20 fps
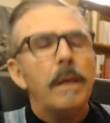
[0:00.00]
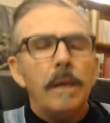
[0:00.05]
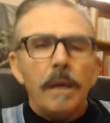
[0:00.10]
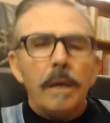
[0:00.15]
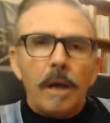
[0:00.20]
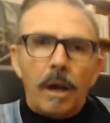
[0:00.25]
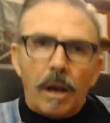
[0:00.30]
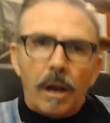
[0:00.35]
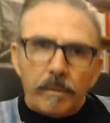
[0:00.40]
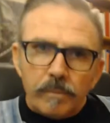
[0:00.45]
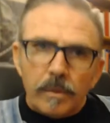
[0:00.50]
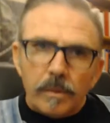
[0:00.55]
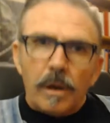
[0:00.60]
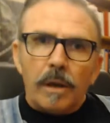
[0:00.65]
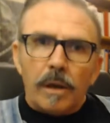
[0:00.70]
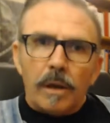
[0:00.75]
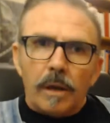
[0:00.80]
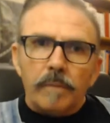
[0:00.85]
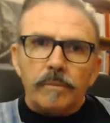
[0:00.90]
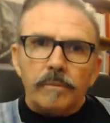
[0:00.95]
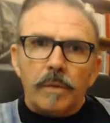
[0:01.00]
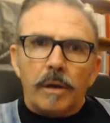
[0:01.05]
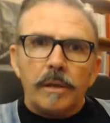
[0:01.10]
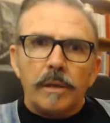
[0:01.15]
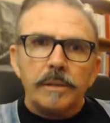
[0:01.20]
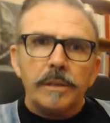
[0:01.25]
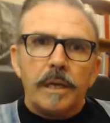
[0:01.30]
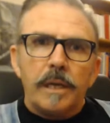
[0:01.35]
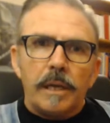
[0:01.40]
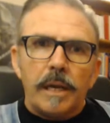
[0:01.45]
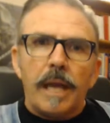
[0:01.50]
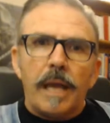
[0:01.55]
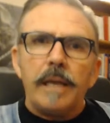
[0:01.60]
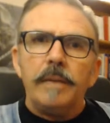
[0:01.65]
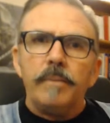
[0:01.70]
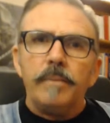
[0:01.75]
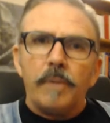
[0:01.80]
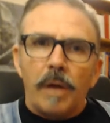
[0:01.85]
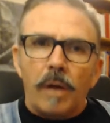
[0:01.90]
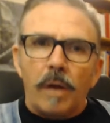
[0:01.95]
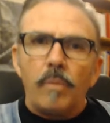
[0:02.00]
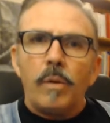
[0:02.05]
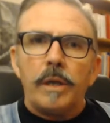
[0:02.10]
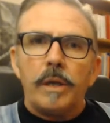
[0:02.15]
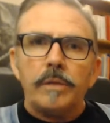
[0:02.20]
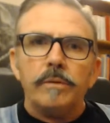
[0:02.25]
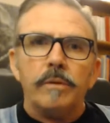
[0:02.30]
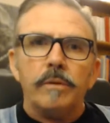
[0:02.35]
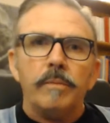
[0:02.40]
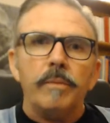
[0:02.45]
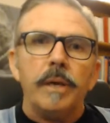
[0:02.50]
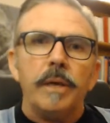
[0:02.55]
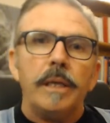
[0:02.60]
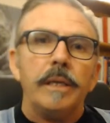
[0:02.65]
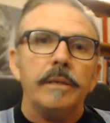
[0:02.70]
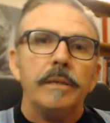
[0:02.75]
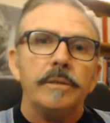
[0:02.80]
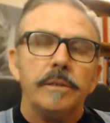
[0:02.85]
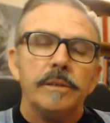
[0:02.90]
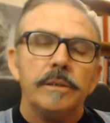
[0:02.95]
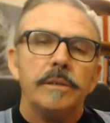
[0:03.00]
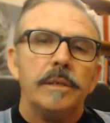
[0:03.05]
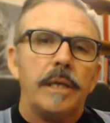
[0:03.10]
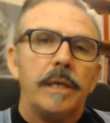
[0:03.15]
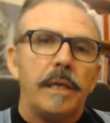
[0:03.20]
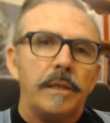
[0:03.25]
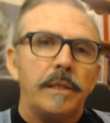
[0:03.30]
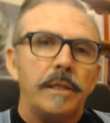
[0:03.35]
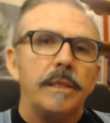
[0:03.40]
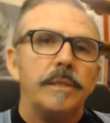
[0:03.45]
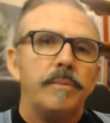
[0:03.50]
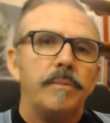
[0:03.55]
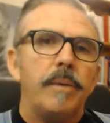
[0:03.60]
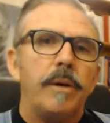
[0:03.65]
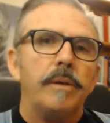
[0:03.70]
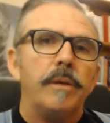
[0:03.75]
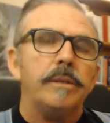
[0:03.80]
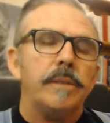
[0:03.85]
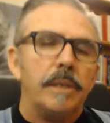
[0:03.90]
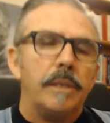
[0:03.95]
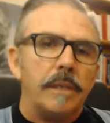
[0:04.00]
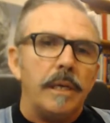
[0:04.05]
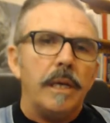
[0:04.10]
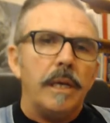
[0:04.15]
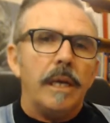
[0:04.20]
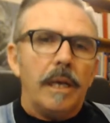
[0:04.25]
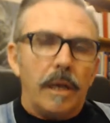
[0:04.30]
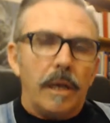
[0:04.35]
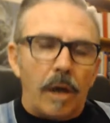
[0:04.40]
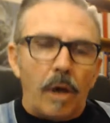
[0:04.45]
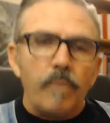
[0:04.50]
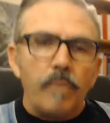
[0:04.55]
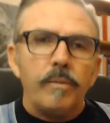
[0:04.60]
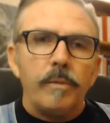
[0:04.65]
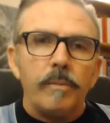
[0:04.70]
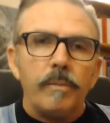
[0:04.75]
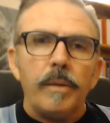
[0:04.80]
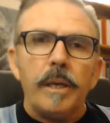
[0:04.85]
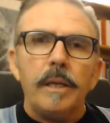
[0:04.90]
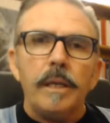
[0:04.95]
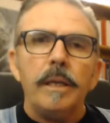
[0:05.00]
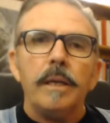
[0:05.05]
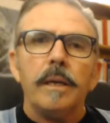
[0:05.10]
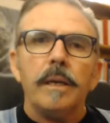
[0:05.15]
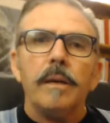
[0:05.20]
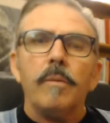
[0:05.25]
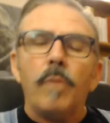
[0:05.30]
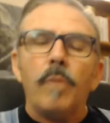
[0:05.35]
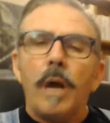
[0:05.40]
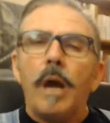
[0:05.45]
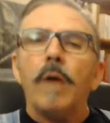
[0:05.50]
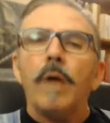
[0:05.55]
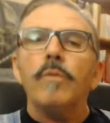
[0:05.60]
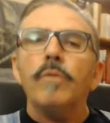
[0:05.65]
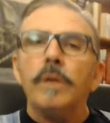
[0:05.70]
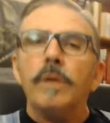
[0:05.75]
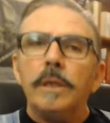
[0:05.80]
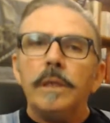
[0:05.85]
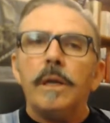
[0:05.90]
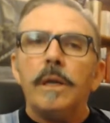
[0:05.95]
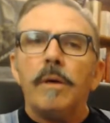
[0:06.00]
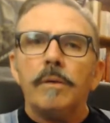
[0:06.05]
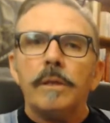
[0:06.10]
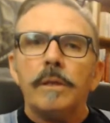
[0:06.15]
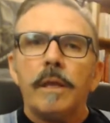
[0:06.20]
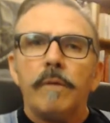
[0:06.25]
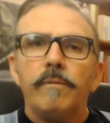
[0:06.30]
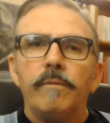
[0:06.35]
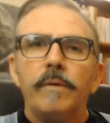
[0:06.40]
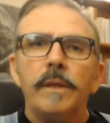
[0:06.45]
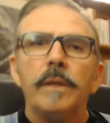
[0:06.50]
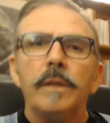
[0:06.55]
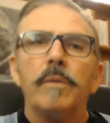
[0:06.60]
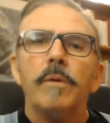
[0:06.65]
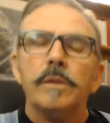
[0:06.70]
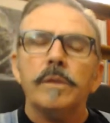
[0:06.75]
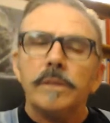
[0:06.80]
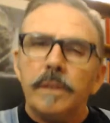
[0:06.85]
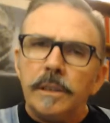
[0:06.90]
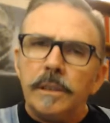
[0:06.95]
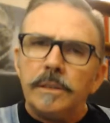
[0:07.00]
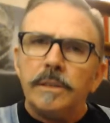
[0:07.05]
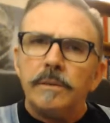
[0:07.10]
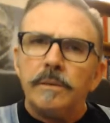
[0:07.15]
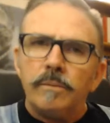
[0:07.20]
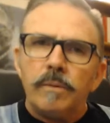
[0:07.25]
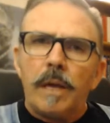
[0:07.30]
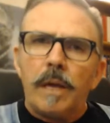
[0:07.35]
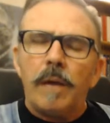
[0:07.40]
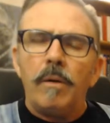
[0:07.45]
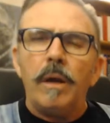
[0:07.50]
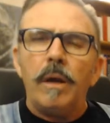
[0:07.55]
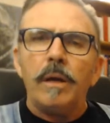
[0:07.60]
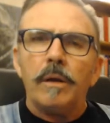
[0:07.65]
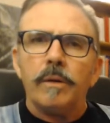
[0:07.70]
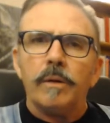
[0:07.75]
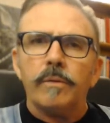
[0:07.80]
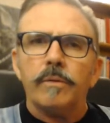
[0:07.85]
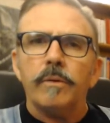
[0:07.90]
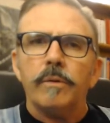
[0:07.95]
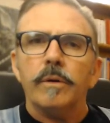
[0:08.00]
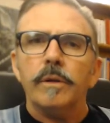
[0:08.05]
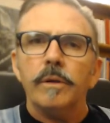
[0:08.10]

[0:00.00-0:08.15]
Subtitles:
I'm not as an addict, but I went to a meeting just to get the experience, and an open meeting, and wow, I really know what that feeling was, and this is how I got through it.